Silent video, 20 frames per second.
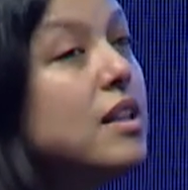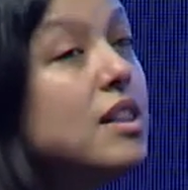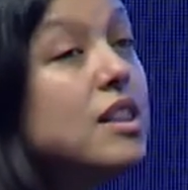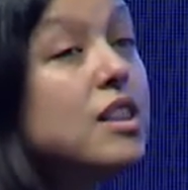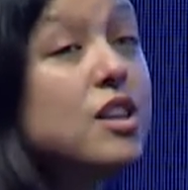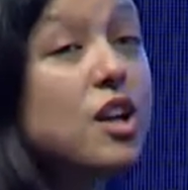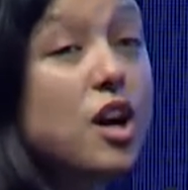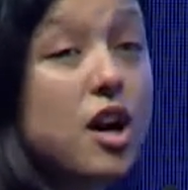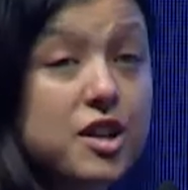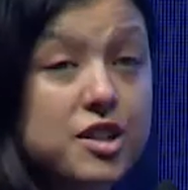
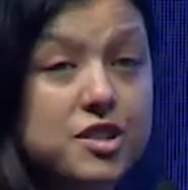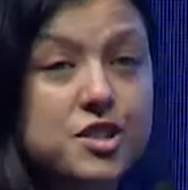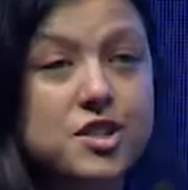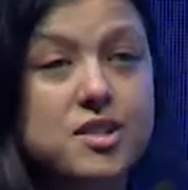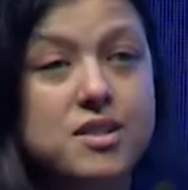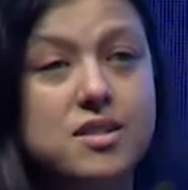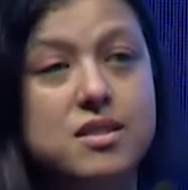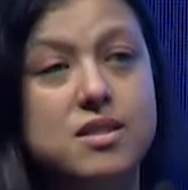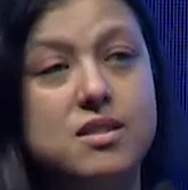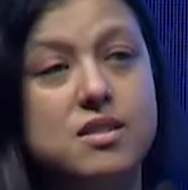
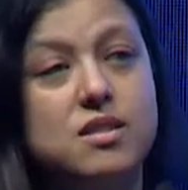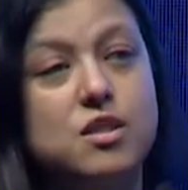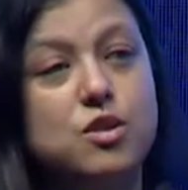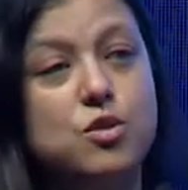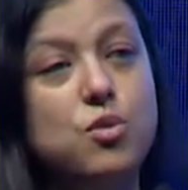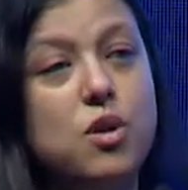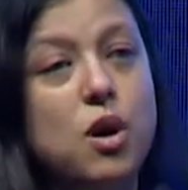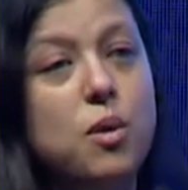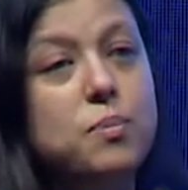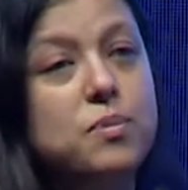largest
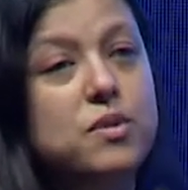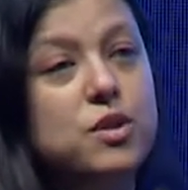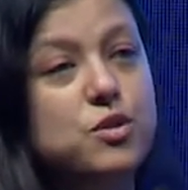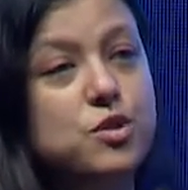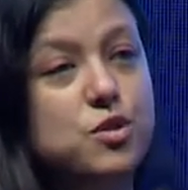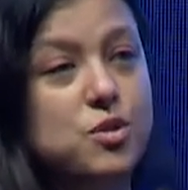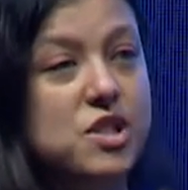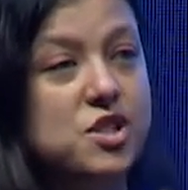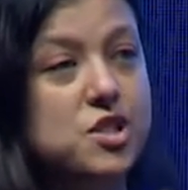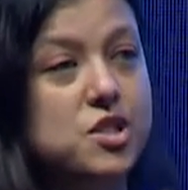crop
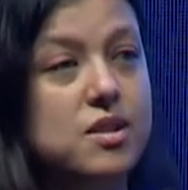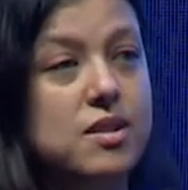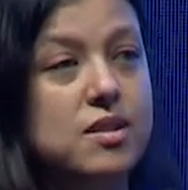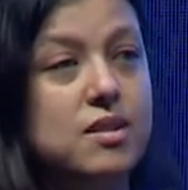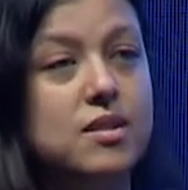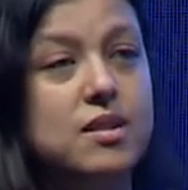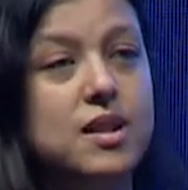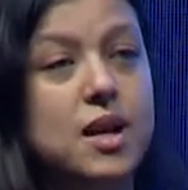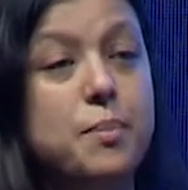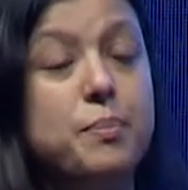nutrition
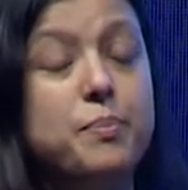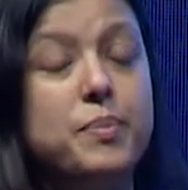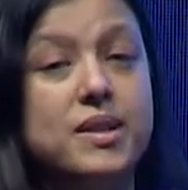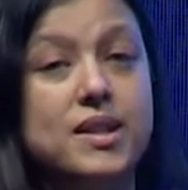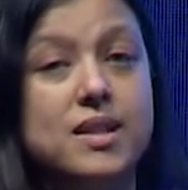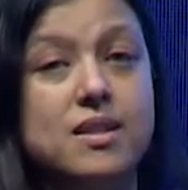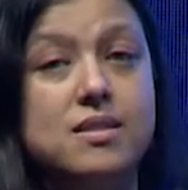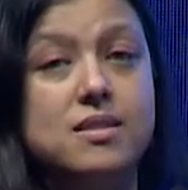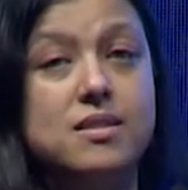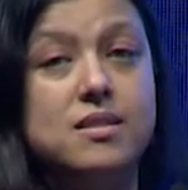
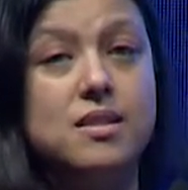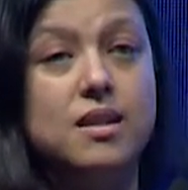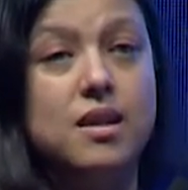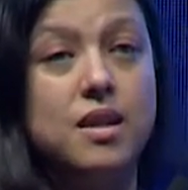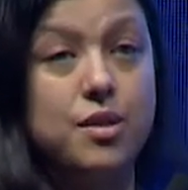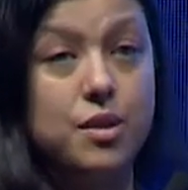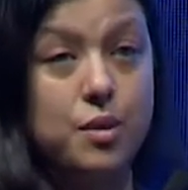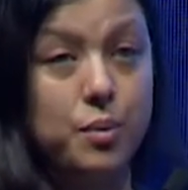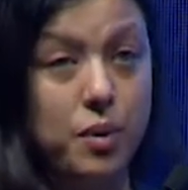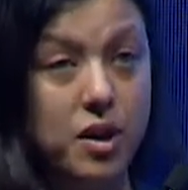companies
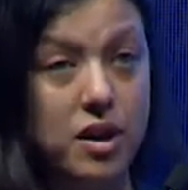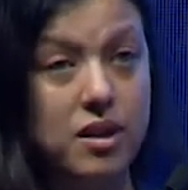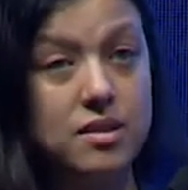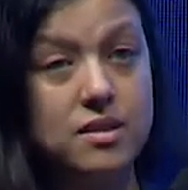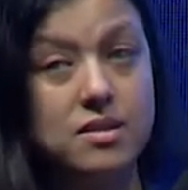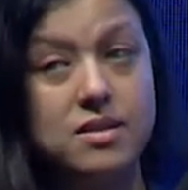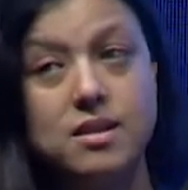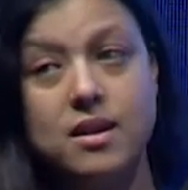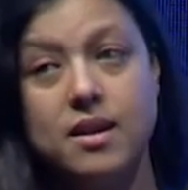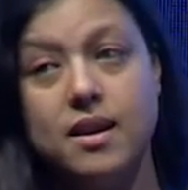in the
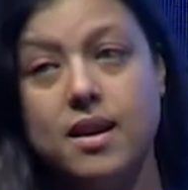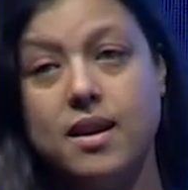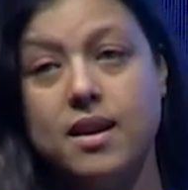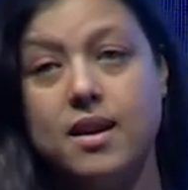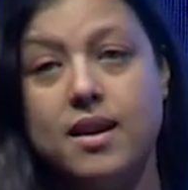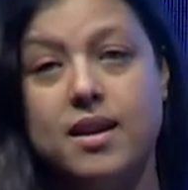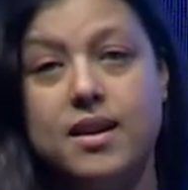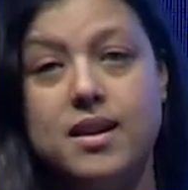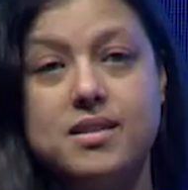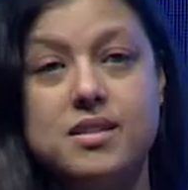world.
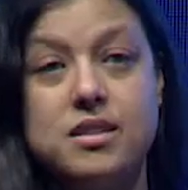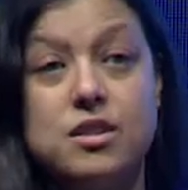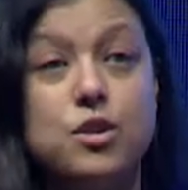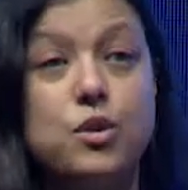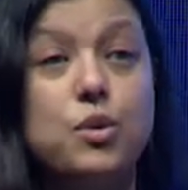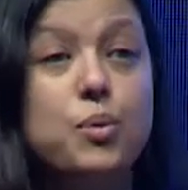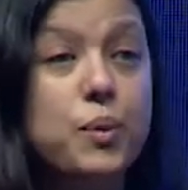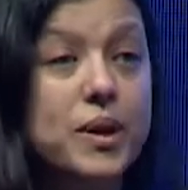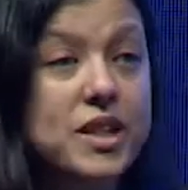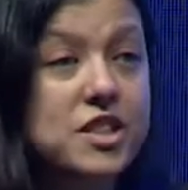It is a
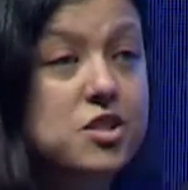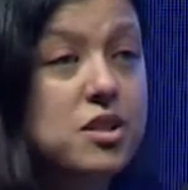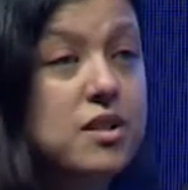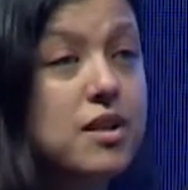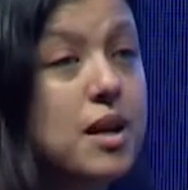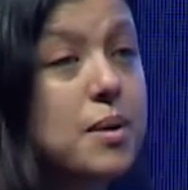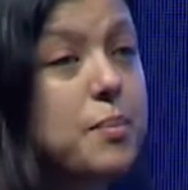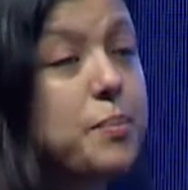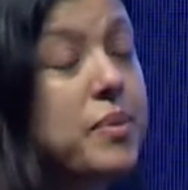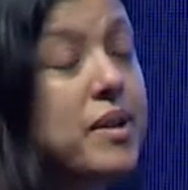Norwegian
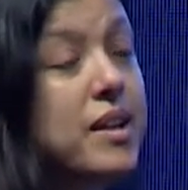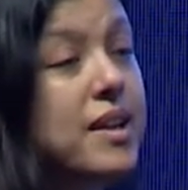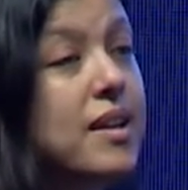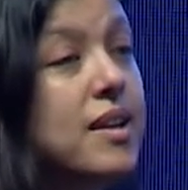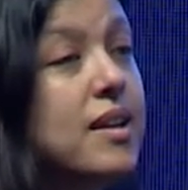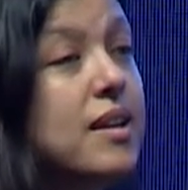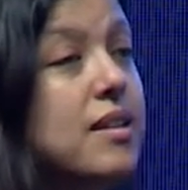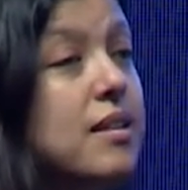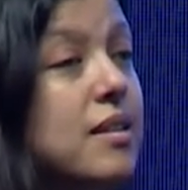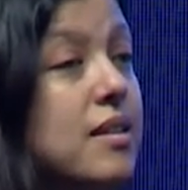
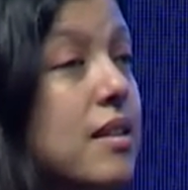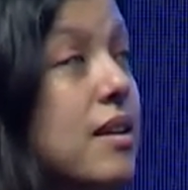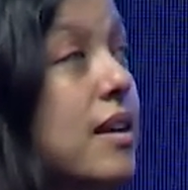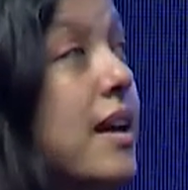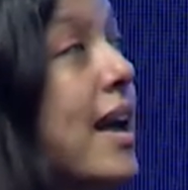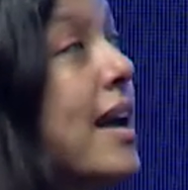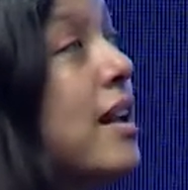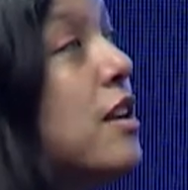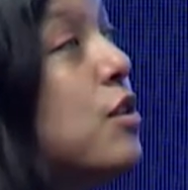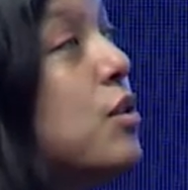company,
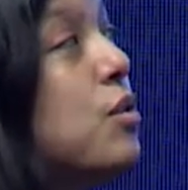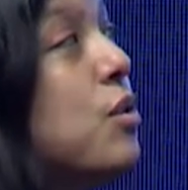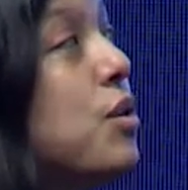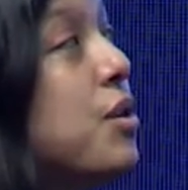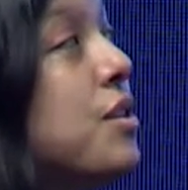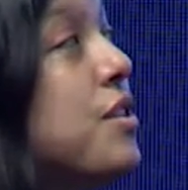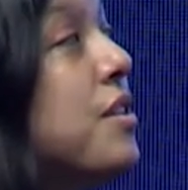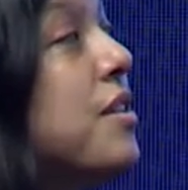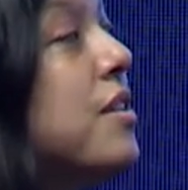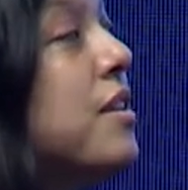
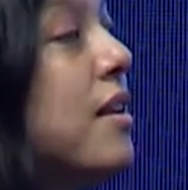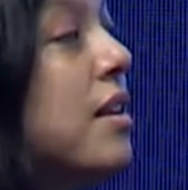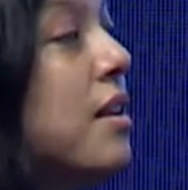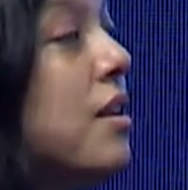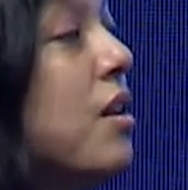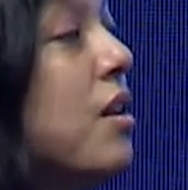headquartered in